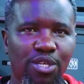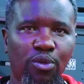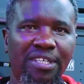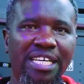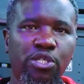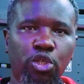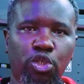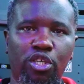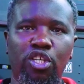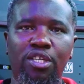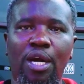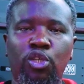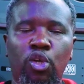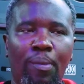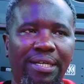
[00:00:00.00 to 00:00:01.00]
so distortion
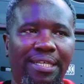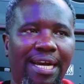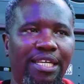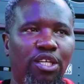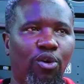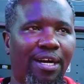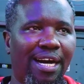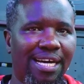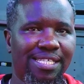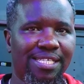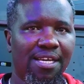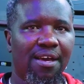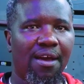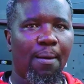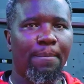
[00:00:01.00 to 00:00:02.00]
automatically occurs
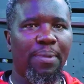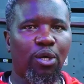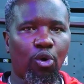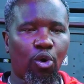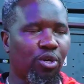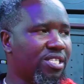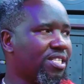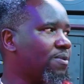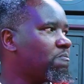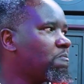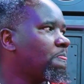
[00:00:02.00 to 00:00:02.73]
because